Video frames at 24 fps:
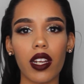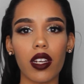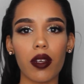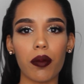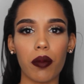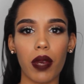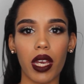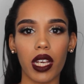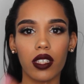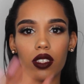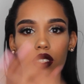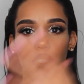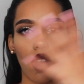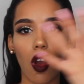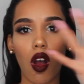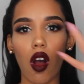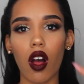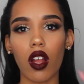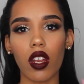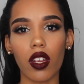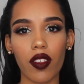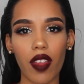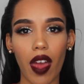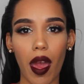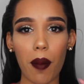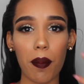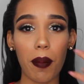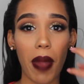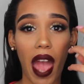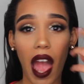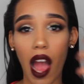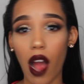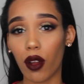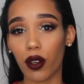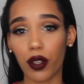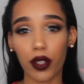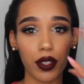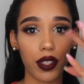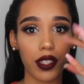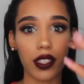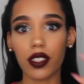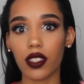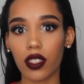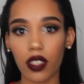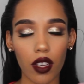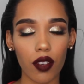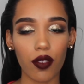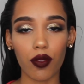and it makes all of that powdery
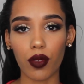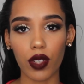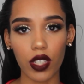stuff